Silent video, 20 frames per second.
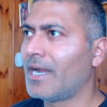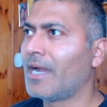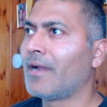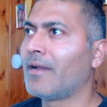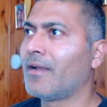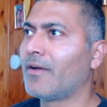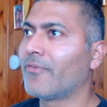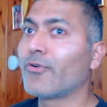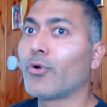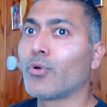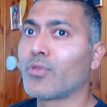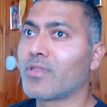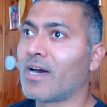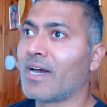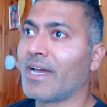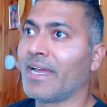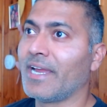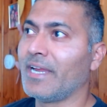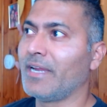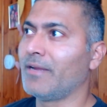And of
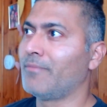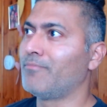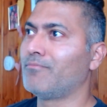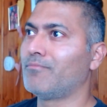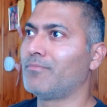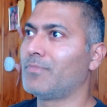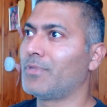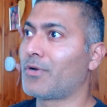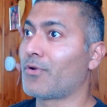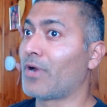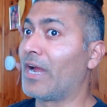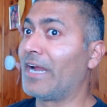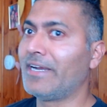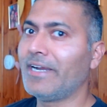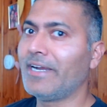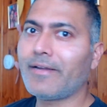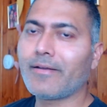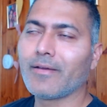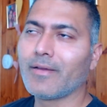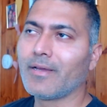course, I
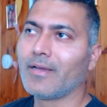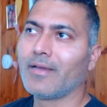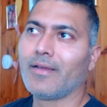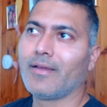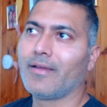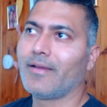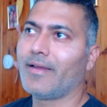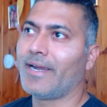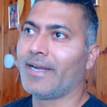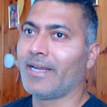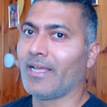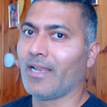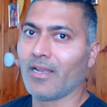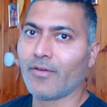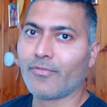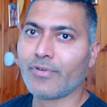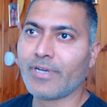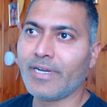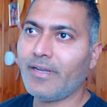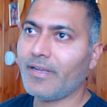tried it and
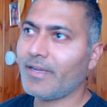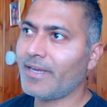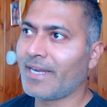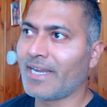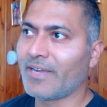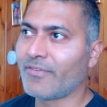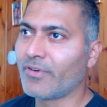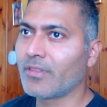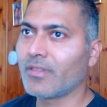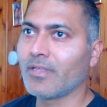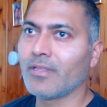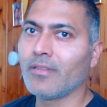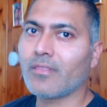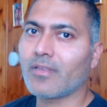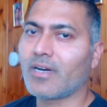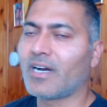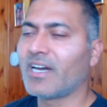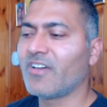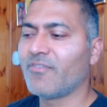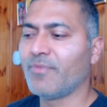I loved it. And ever
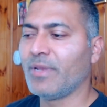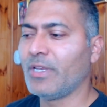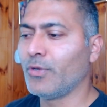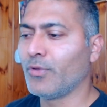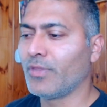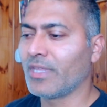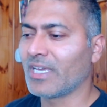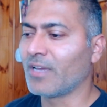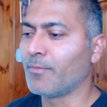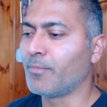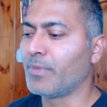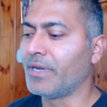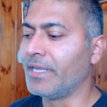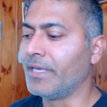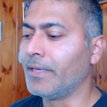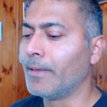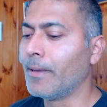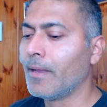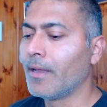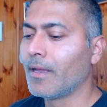since, I have been using
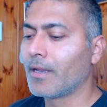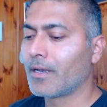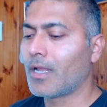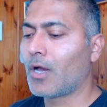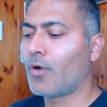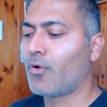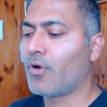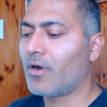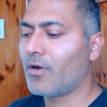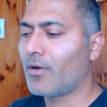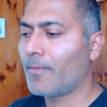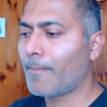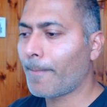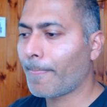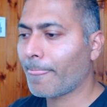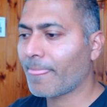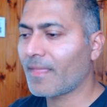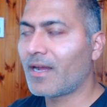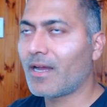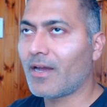MPD. Now,
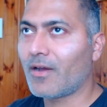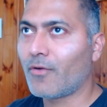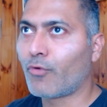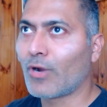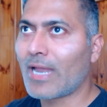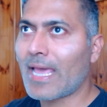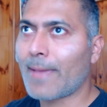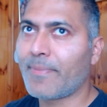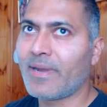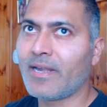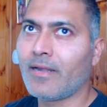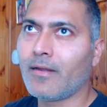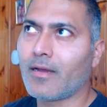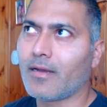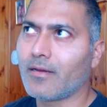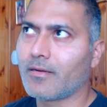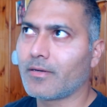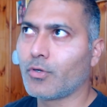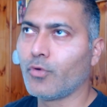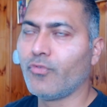what
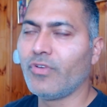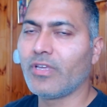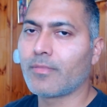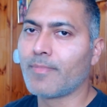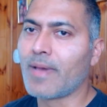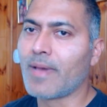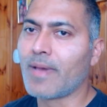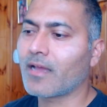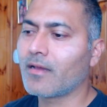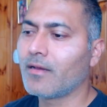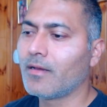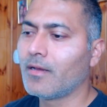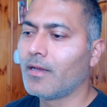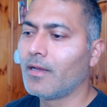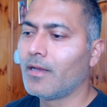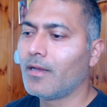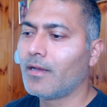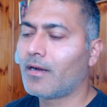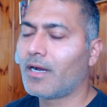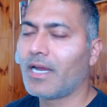happened 2 weeks back?
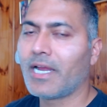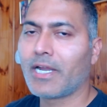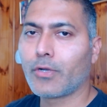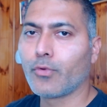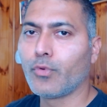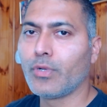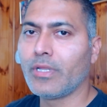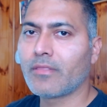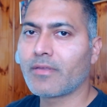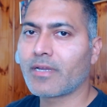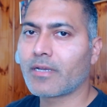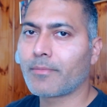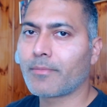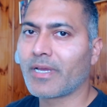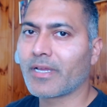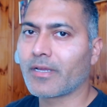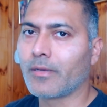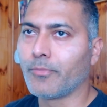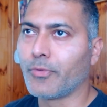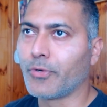I had to
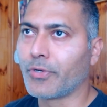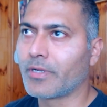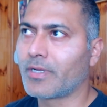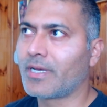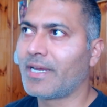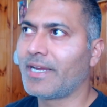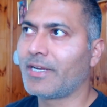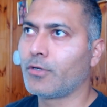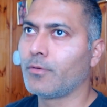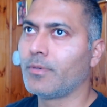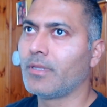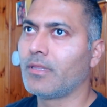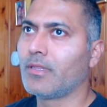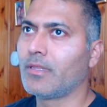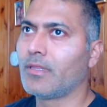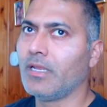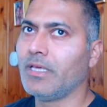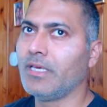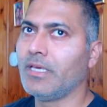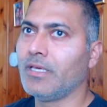reset my computer. I had to
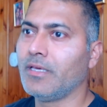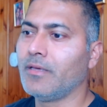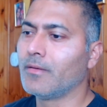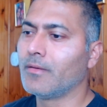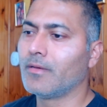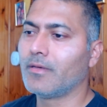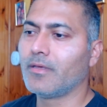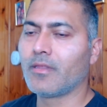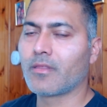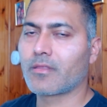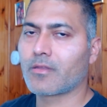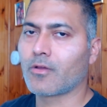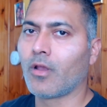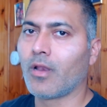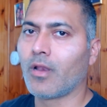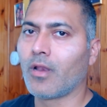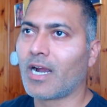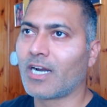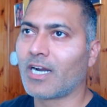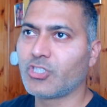basically
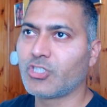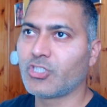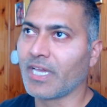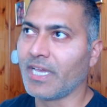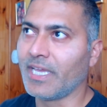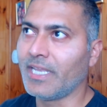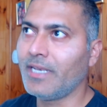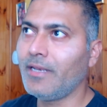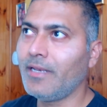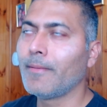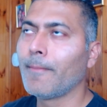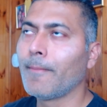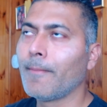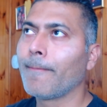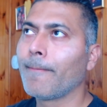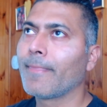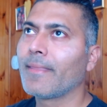install Arch again.